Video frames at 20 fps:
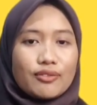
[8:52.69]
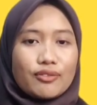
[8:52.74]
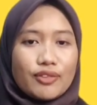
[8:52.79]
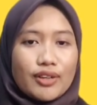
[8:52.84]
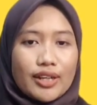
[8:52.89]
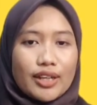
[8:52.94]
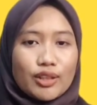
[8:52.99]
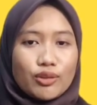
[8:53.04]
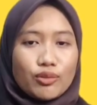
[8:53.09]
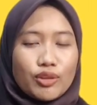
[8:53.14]

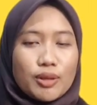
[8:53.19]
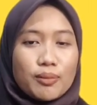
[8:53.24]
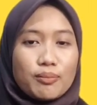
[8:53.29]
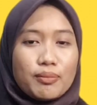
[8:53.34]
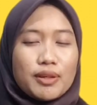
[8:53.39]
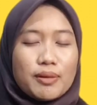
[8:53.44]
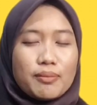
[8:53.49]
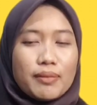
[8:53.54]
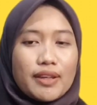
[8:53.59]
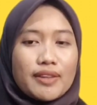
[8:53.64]
try to
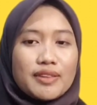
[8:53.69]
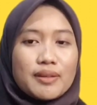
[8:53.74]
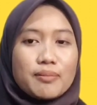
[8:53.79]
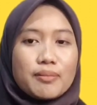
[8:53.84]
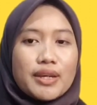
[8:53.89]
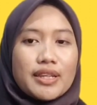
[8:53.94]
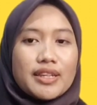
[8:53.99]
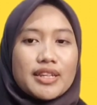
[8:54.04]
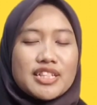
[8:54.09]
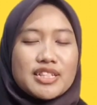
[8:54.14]
implement the
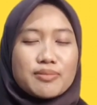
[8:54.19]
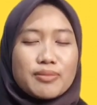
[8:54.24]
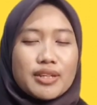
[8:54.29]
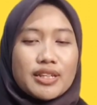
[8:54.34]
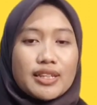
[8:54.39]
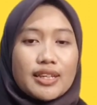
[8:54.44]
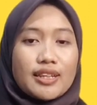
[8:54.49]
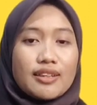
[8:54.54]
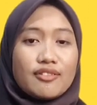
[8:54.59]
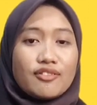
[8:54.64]

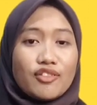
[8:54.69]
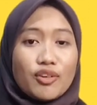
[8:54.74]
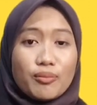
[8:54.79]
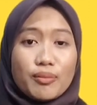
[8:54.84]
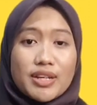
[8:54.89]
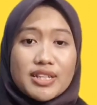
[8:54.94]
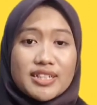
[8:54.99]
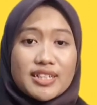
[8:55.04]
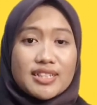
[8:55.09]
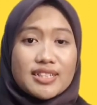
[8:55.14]
Management
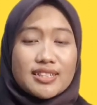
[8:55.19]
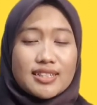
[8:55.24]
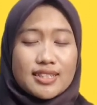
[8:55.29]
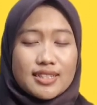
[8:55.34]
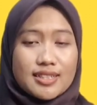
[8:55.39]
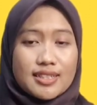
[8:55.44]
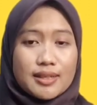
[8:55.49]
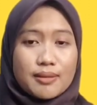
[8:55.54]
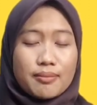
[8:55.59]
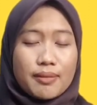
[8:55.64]
Information
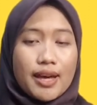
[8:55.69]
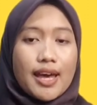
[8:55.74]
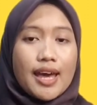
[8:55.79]
System